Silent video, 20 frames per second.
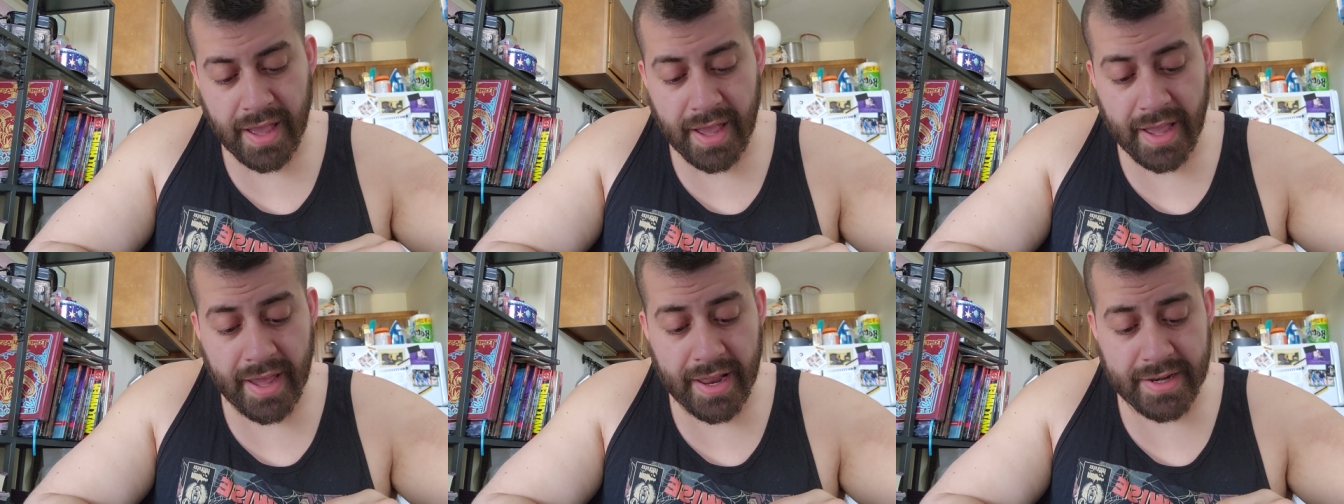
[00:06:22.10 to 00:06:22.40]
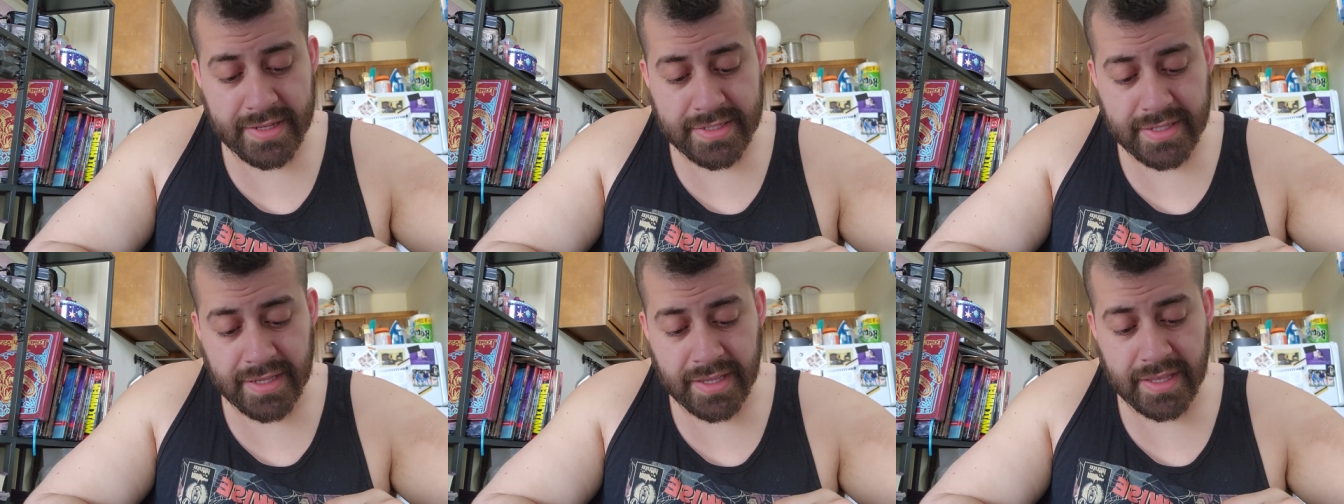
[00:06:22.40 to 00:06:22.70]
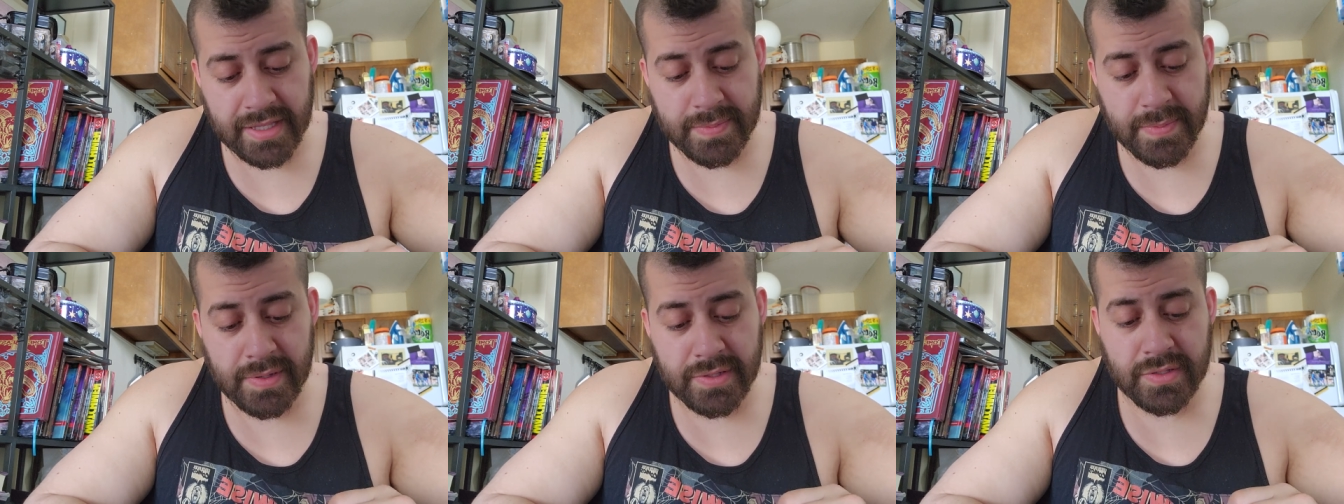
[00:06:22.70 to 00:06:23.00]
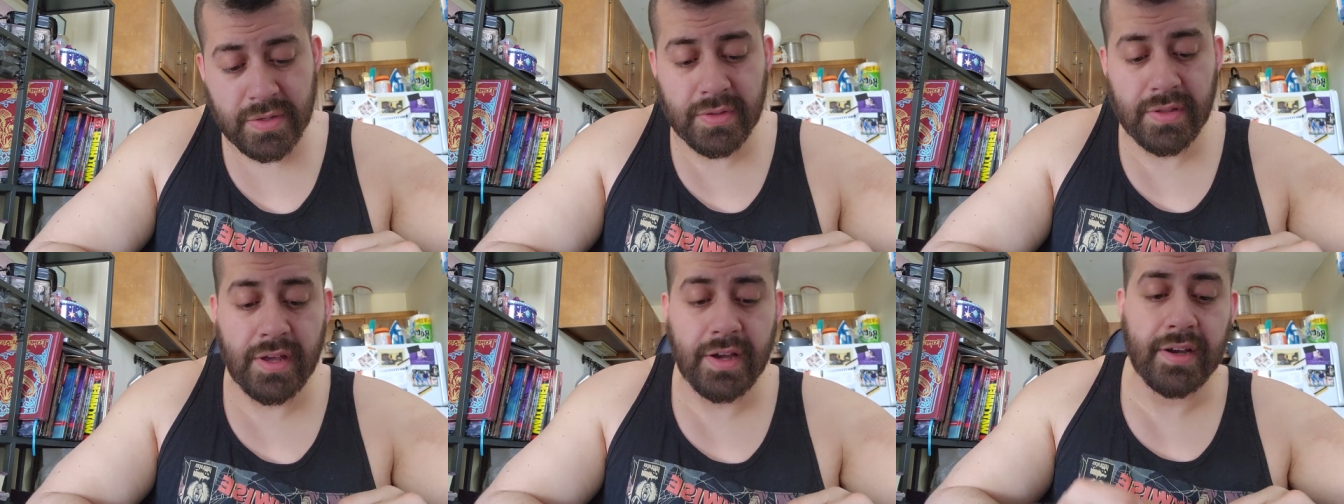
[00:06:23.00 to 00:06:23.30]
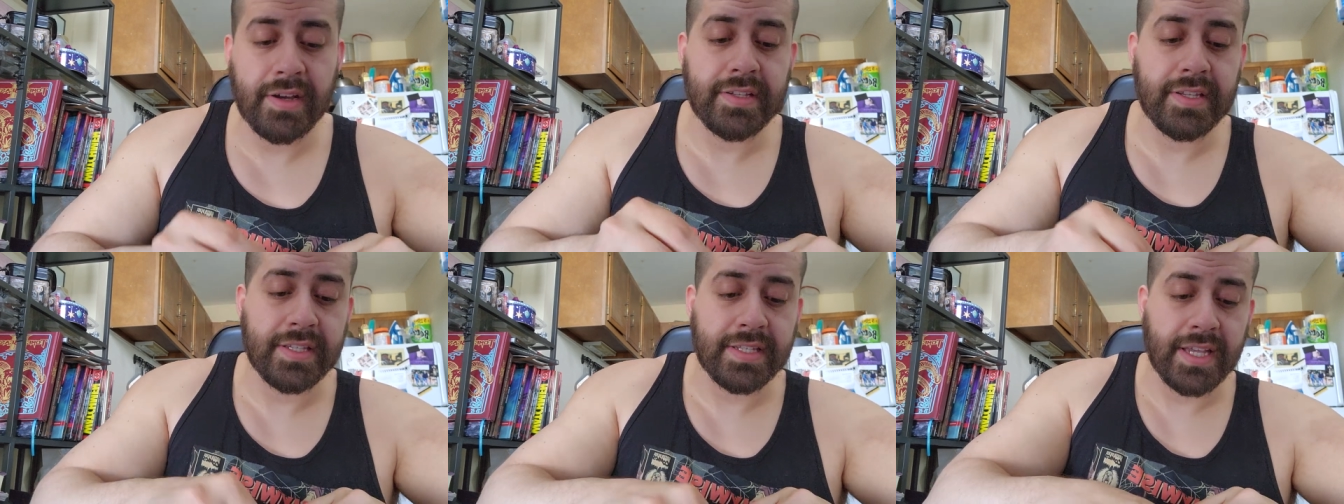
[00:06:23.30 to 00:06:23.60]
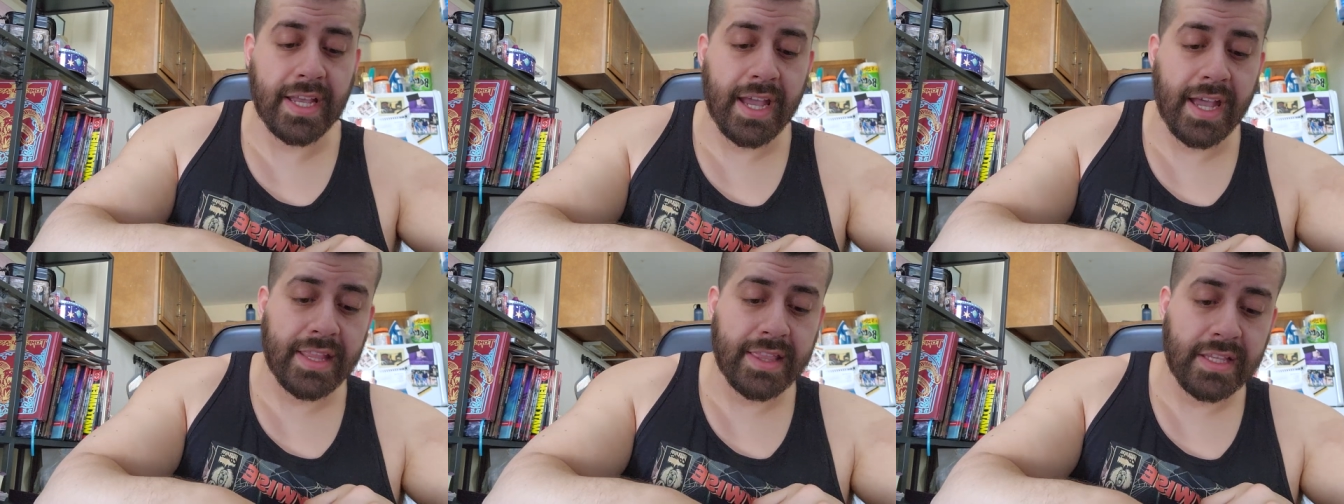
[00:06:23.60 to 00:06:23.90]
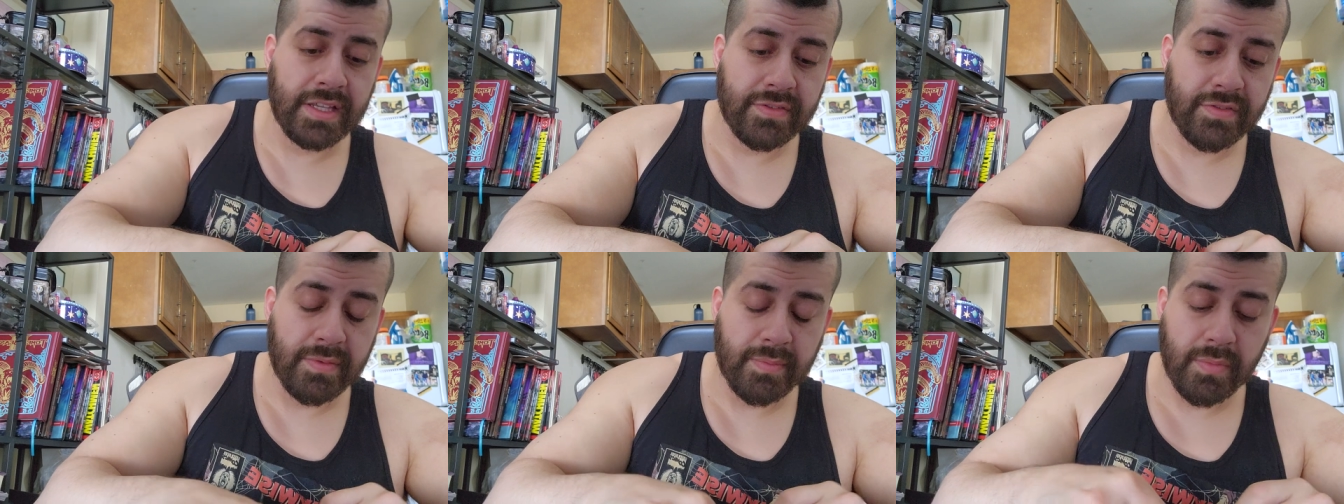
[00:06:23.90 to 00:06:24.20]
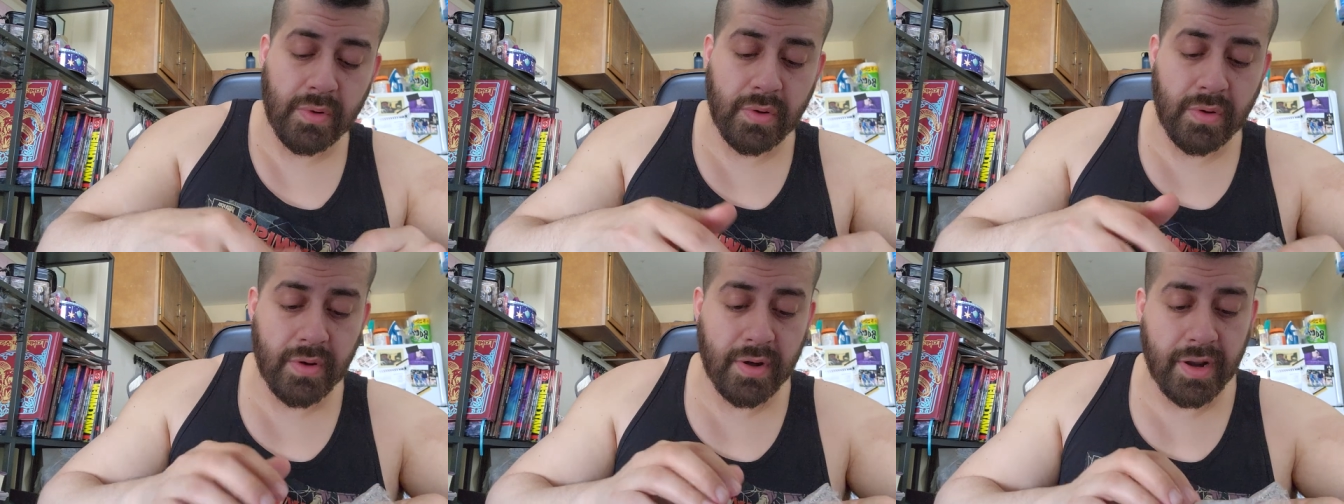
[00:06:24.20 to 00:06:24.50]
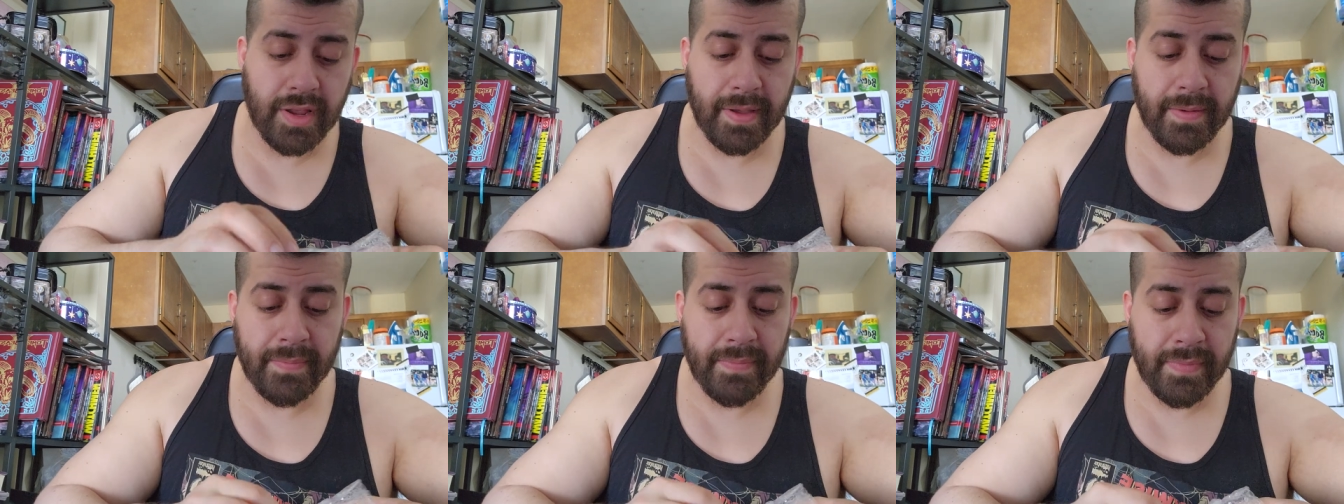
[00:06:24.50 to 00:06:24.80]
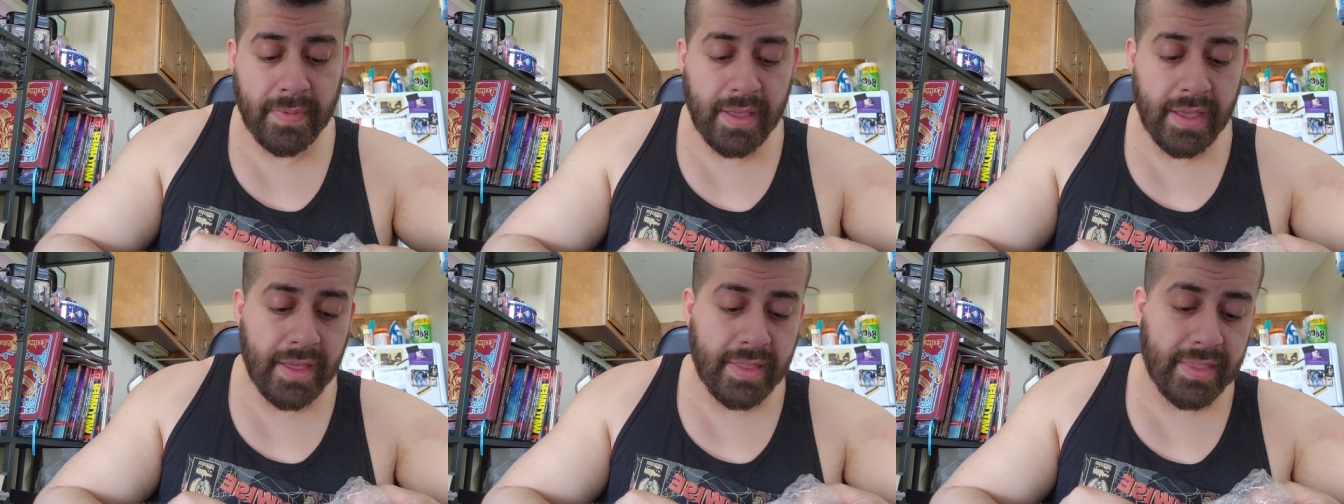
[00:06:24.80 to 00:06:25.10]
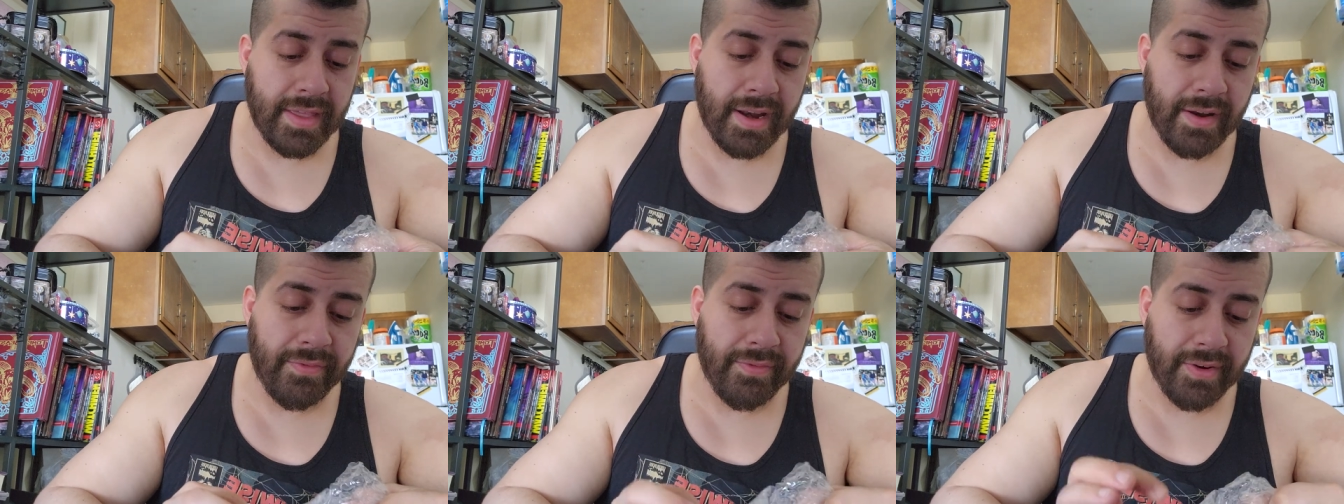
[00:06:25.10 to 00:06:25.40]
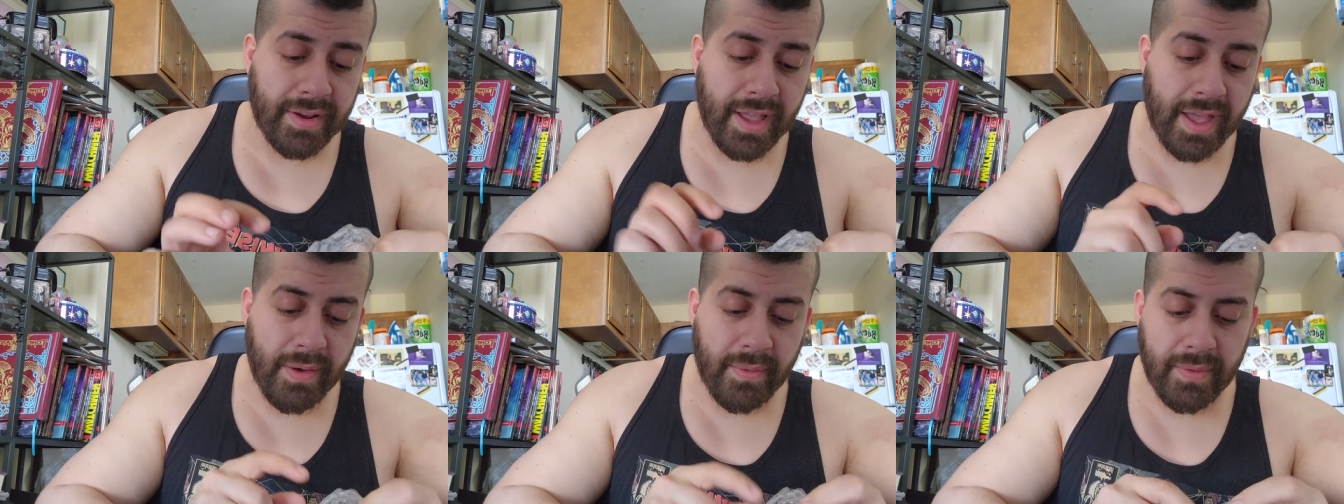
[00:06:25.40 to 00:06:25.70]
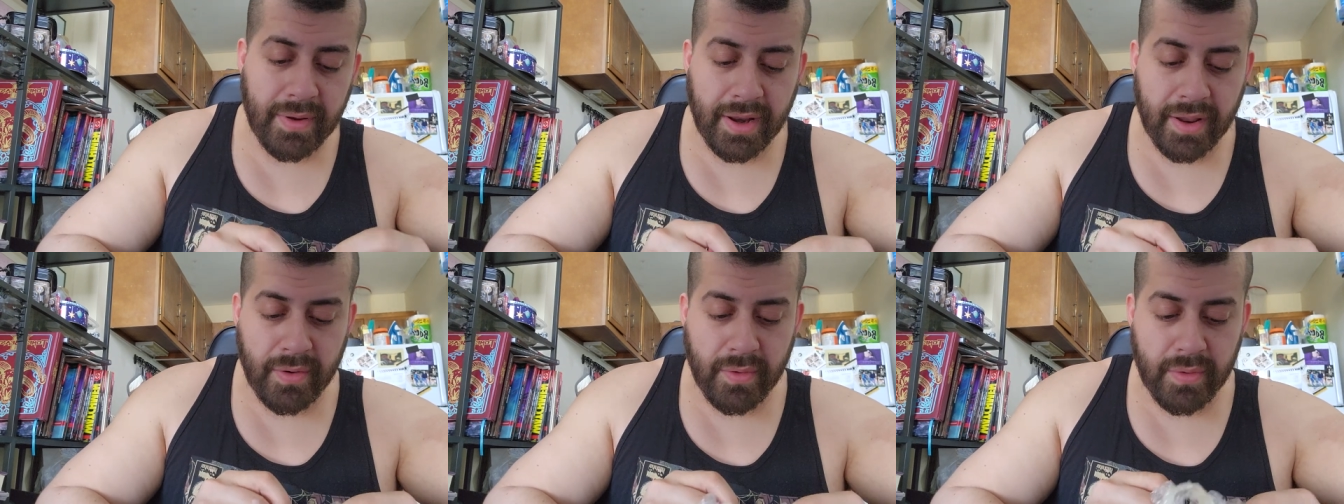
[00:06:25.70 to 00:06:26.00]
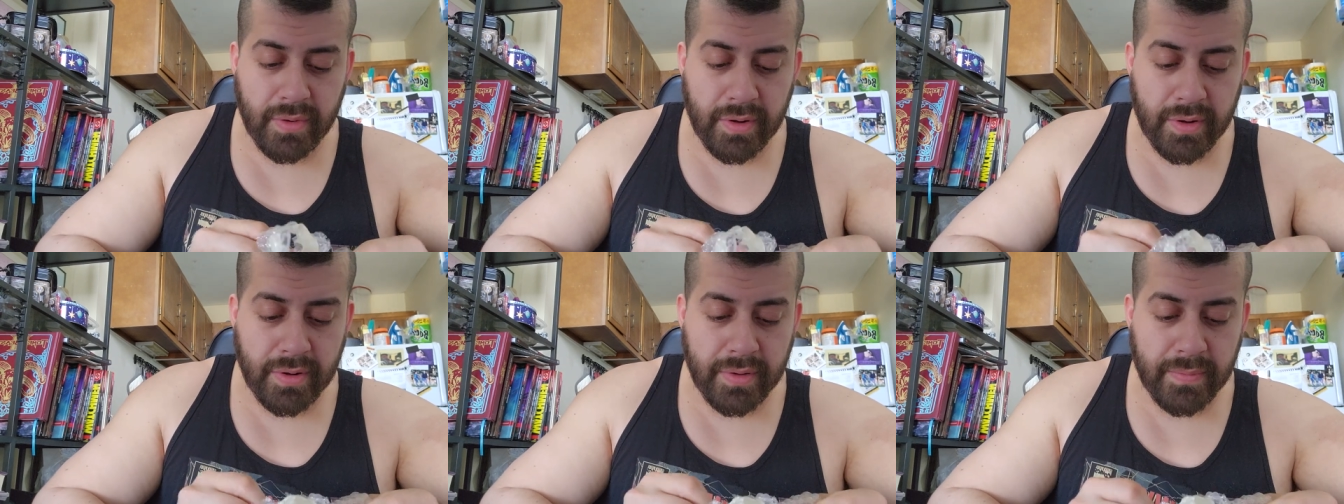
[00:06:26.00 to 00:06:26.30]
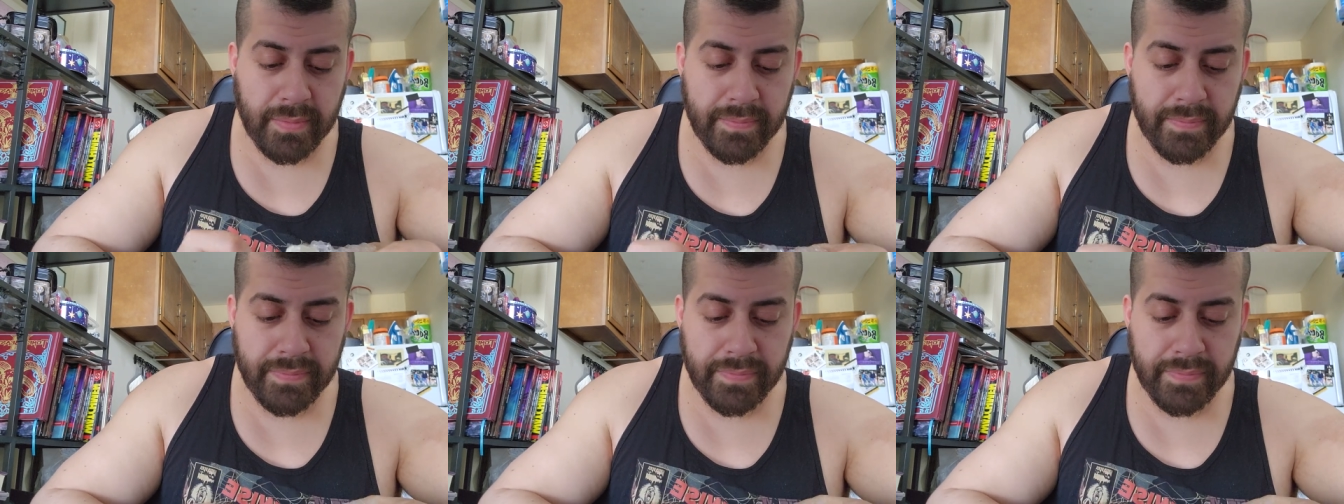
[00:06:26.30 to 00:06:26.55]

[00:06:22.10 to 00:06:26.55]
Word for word: I honestly, it's been so long since I got these from Jorge that I forgot what I ordered.